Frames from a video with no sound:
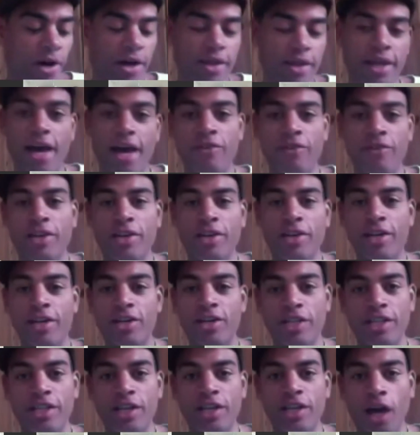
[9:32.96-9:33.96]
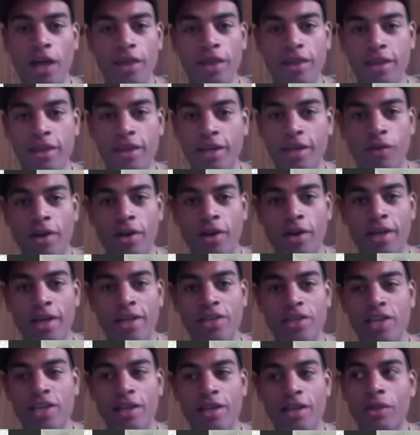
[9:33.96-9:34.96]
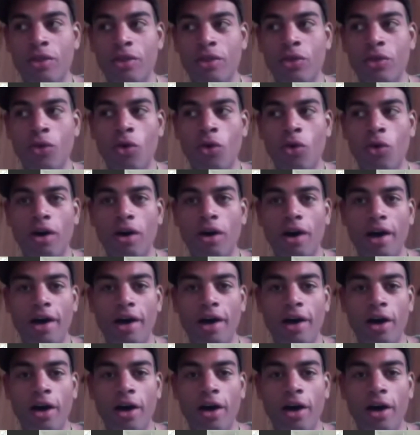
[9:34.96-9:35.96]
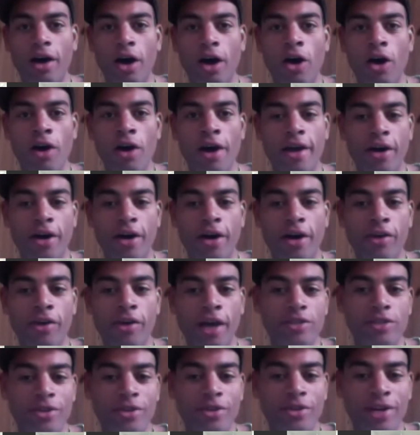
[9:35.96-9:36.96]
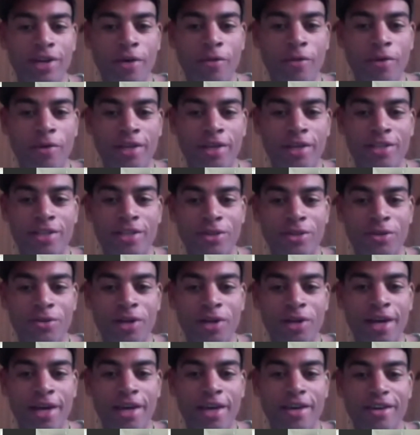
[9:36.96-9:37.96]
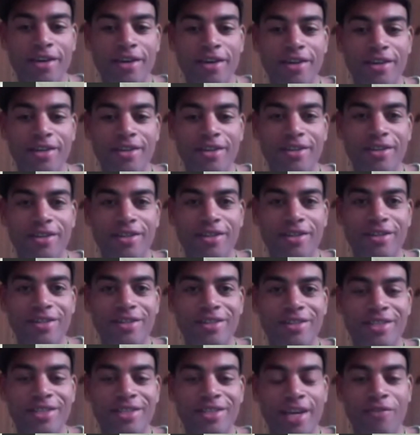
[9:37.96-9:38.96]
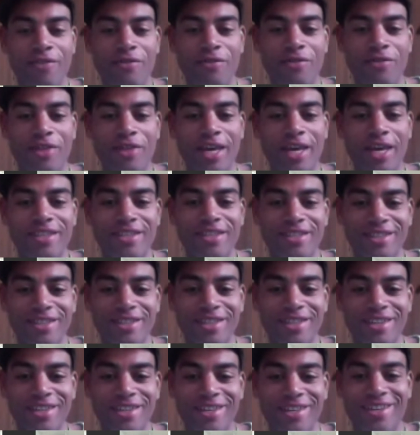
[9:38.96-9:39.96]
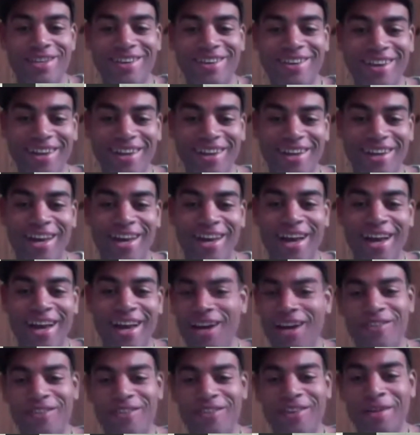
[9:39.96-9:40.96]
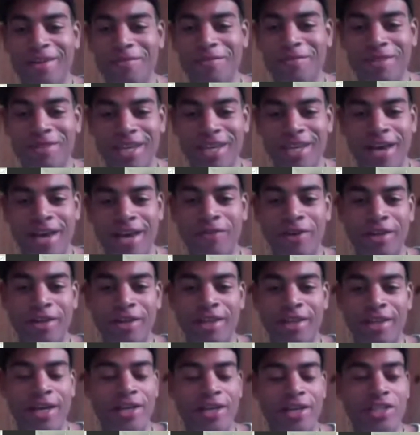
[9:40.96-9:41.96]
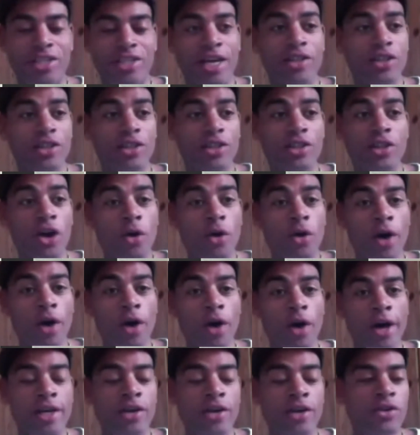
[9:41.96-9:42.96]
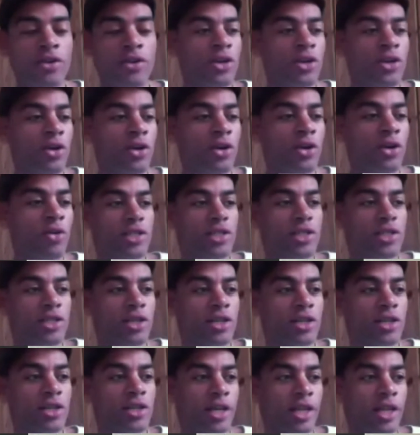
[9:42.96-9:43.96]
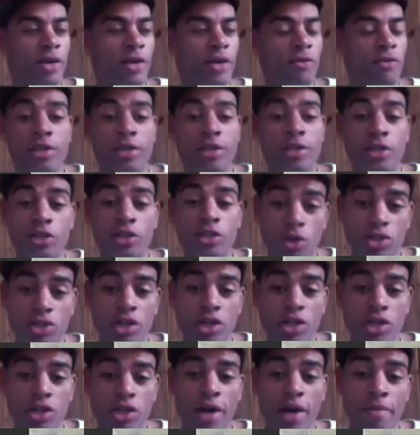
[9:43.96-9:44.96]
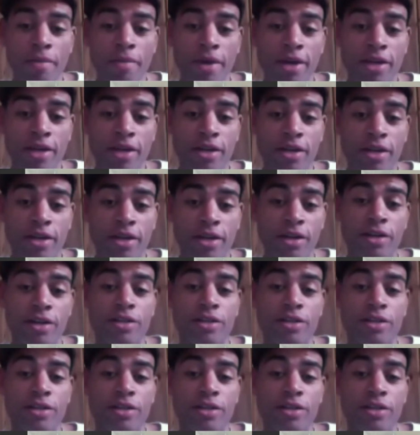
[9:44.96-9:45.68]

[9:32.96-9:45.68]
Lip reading: They had literally nothing to follow. They just hadn't thought, oh, right, okay, so now we need to do like 10 of these. How do we... They just had no idea, and you don't want to get stuck in that rut. But did you watch High Maintenance?